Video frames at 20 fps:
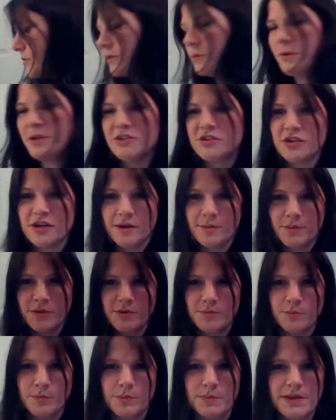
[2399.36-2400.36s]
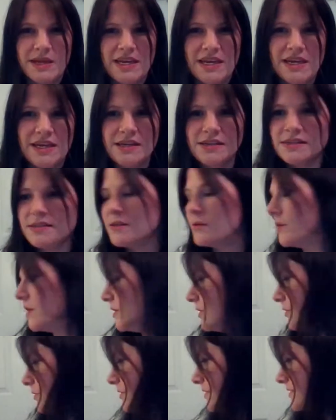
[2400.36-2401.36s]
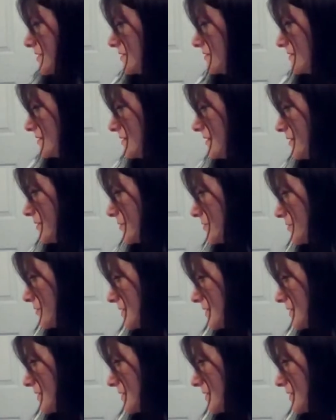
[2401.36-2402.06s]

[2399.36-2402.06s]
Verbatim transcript: I'll make sure I put B so I know because there's another